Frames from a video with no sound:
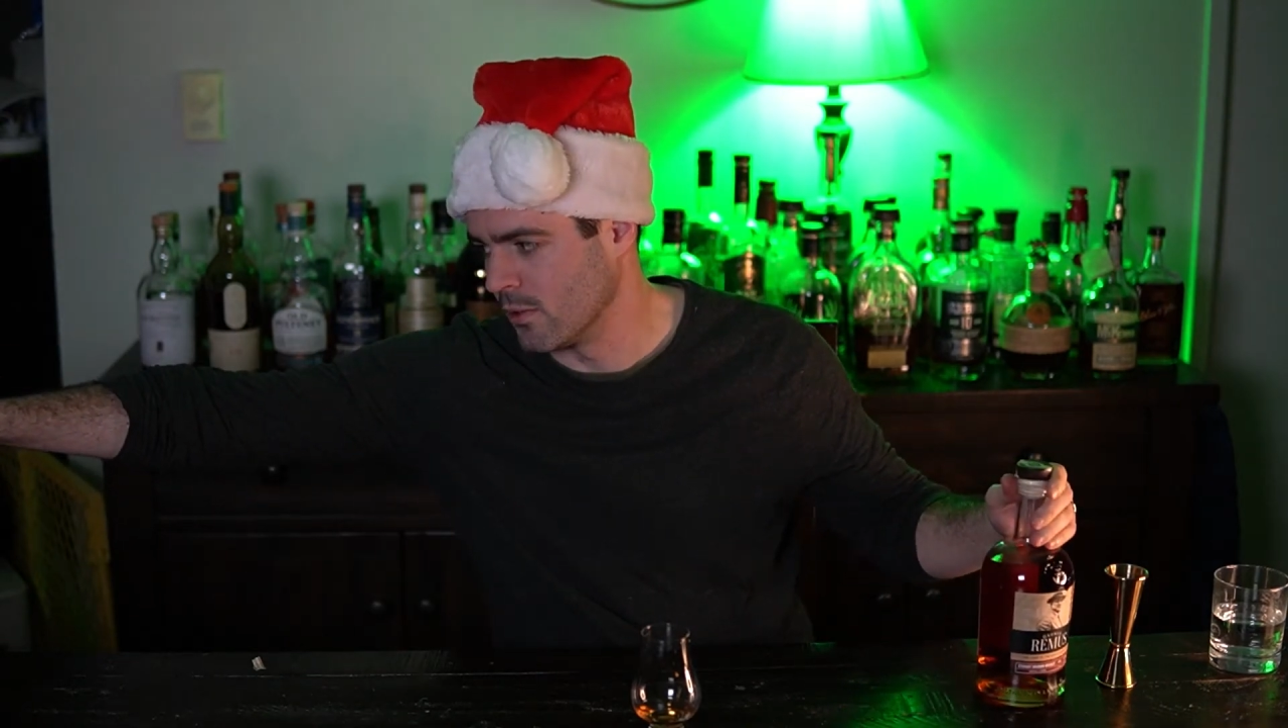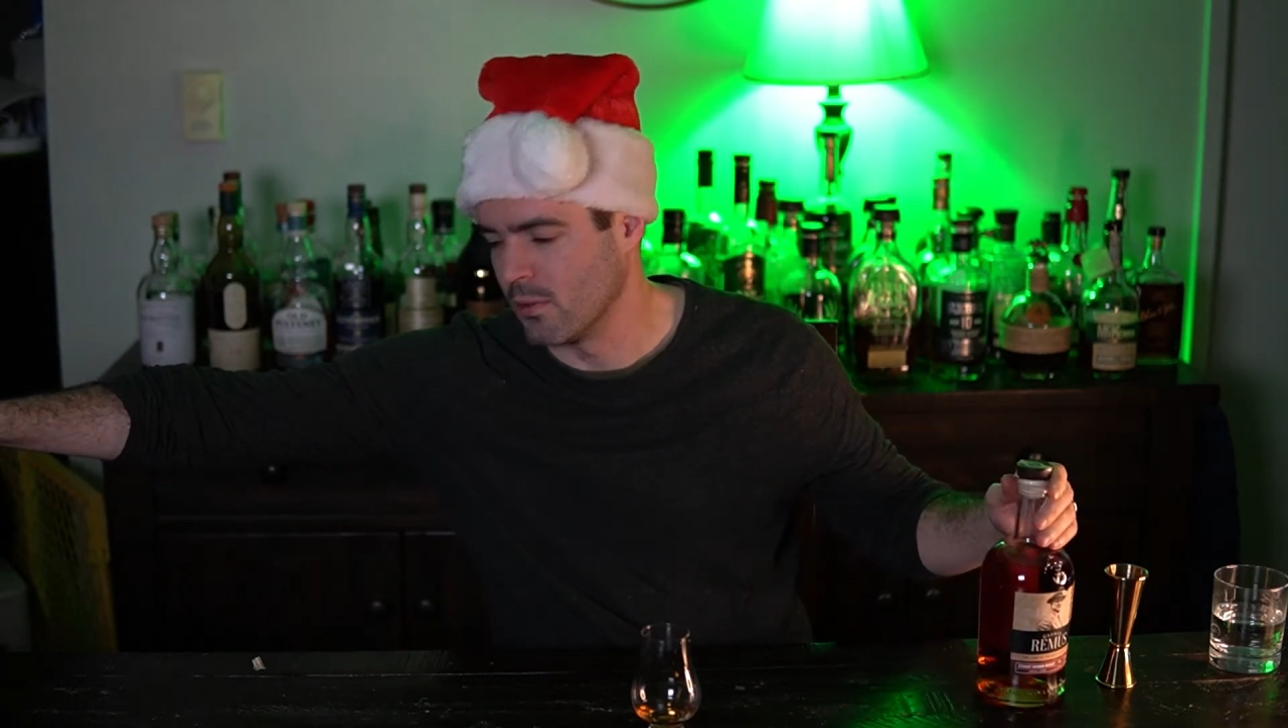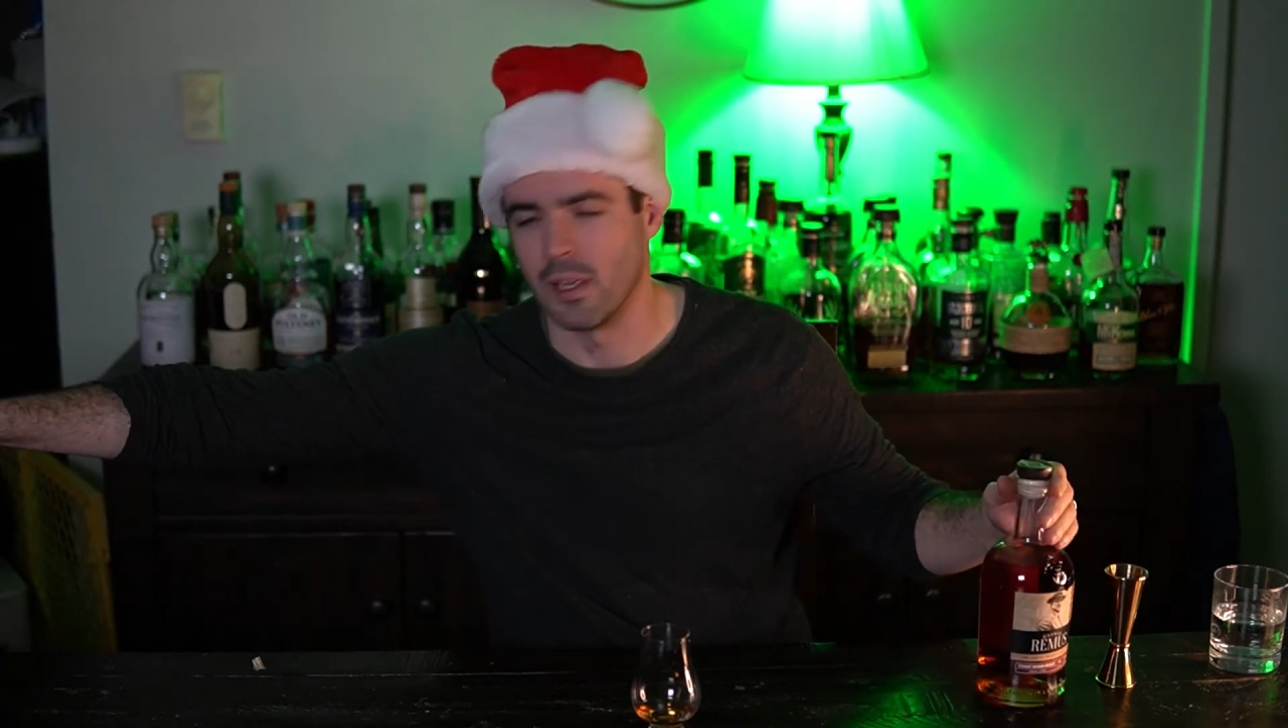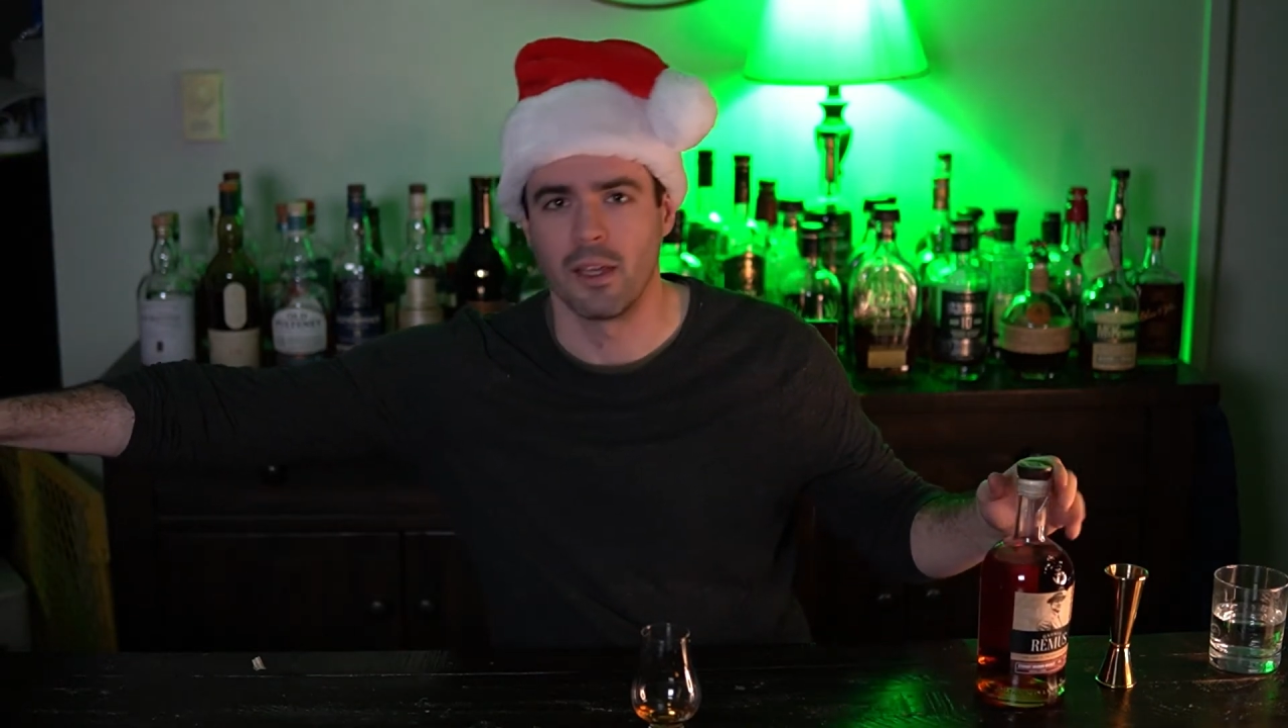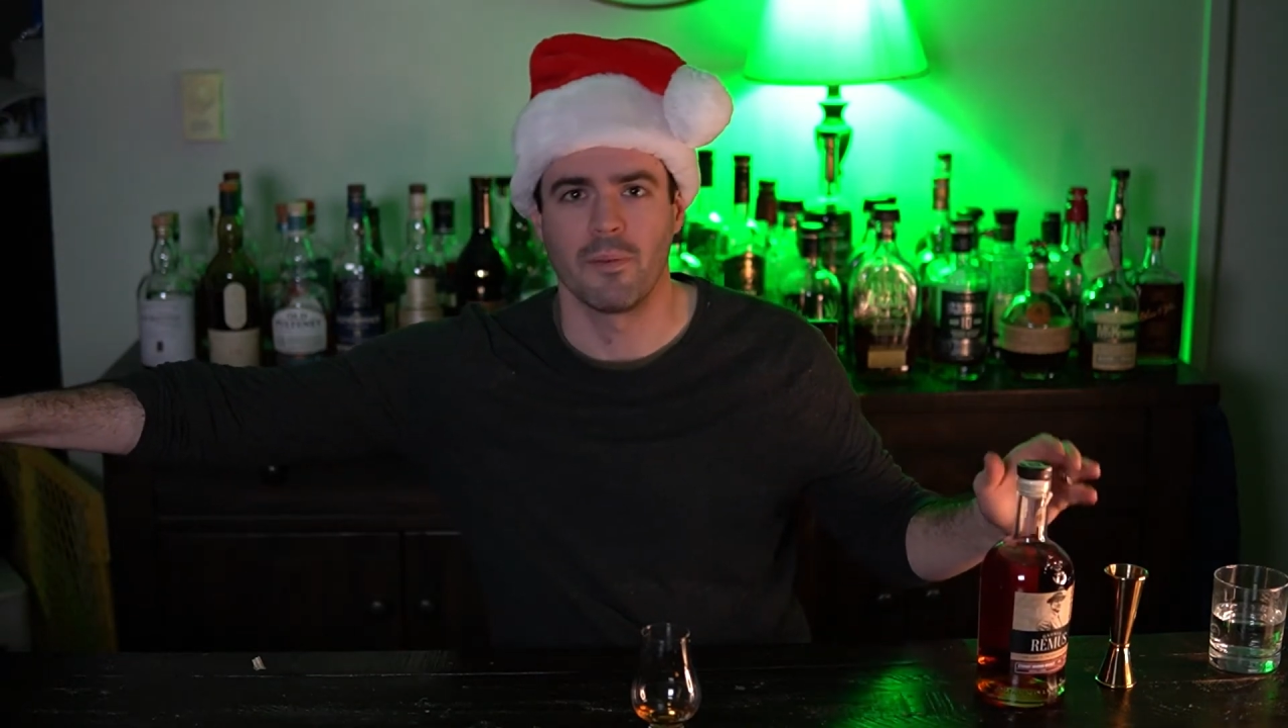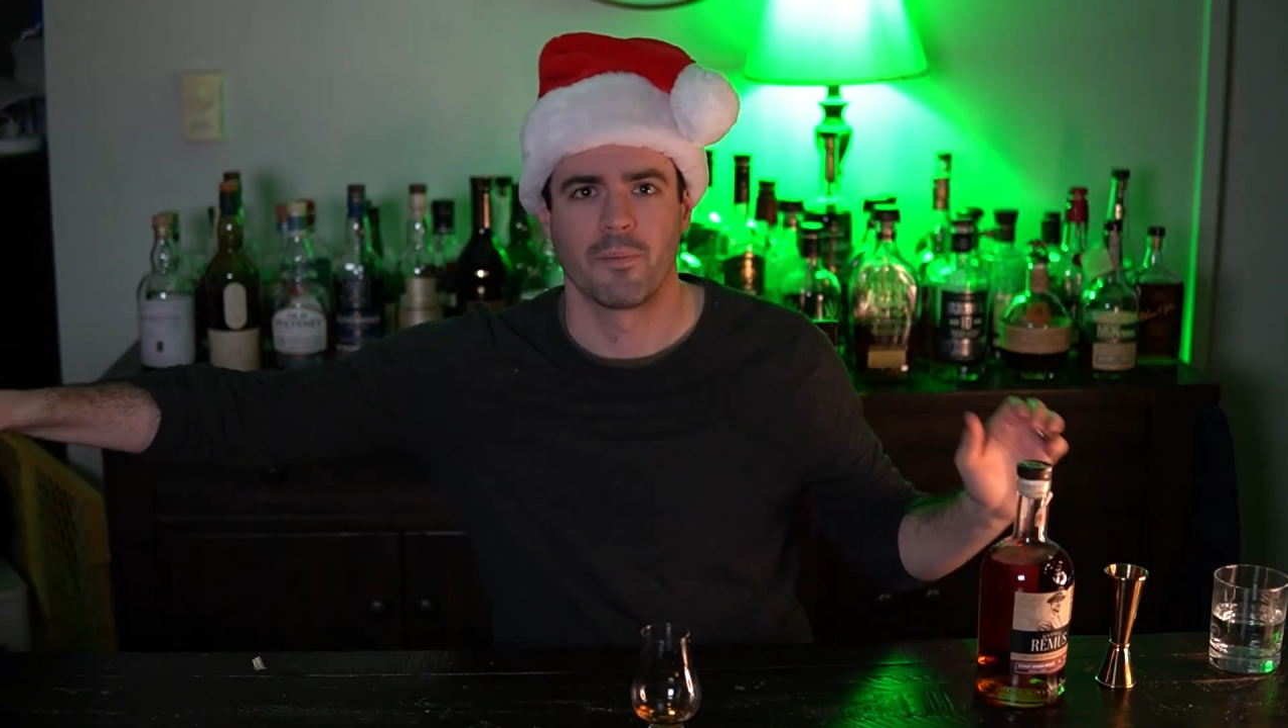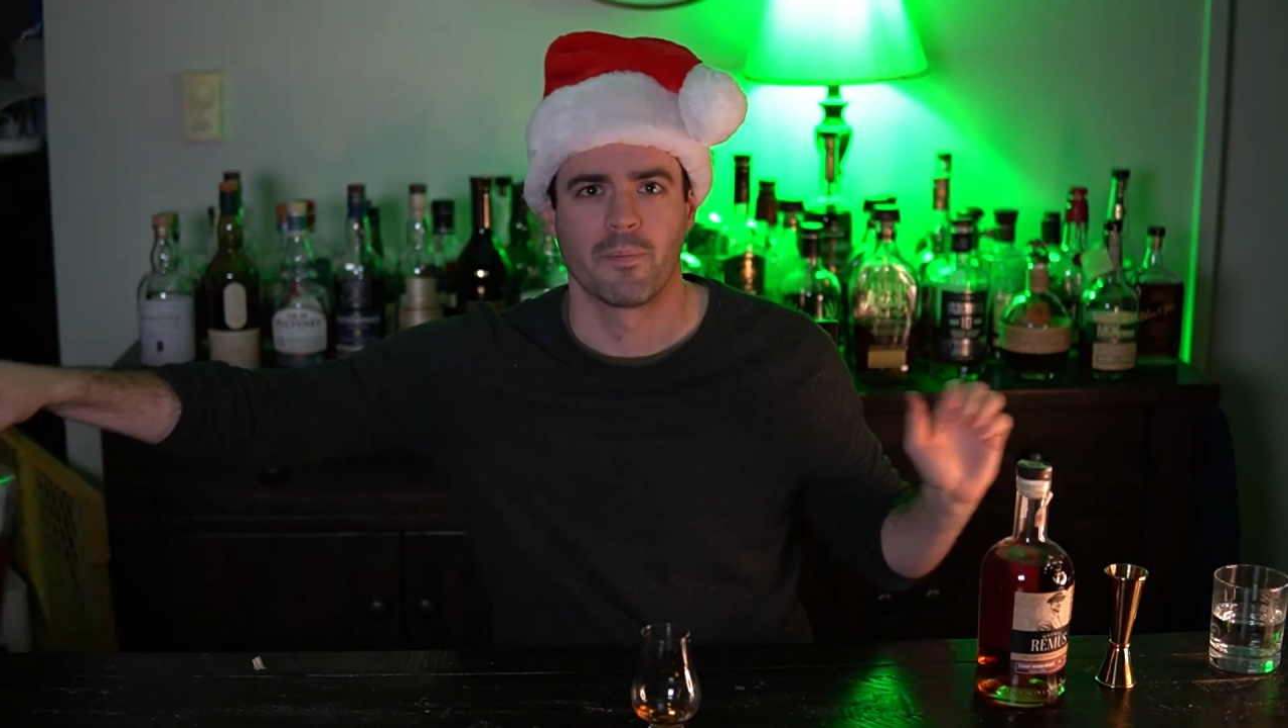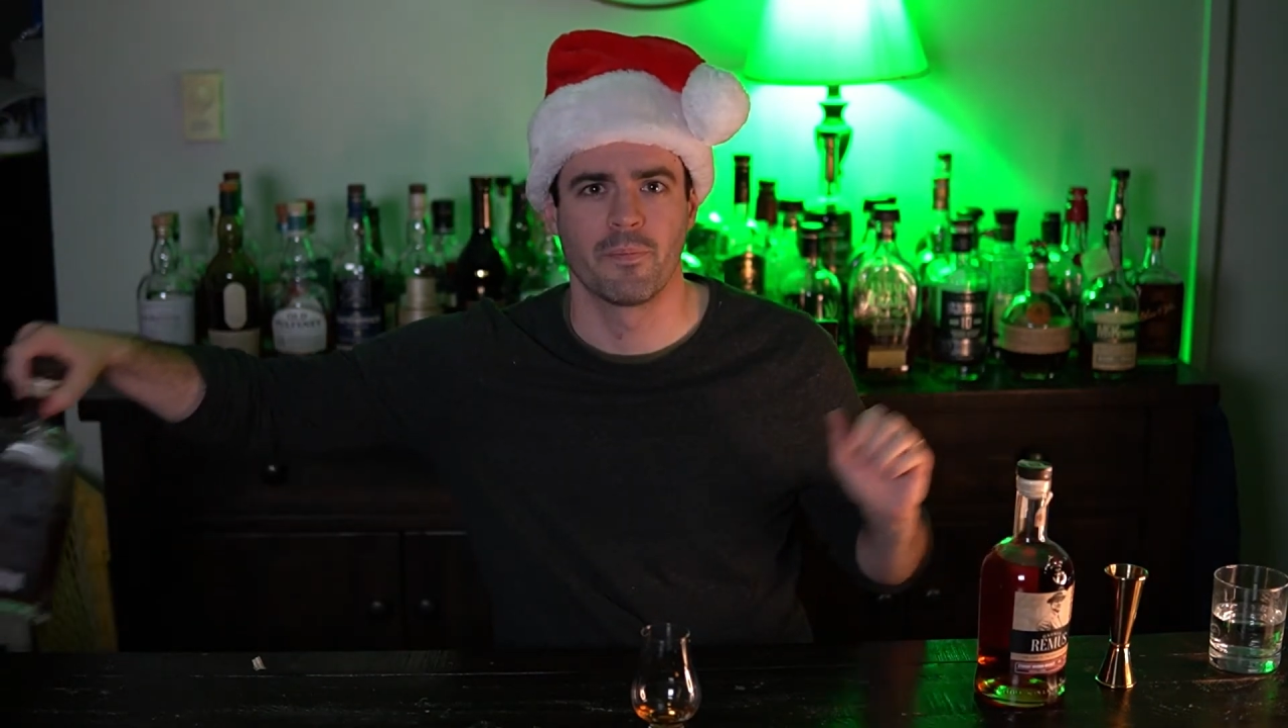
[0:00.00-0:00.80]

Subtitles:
you get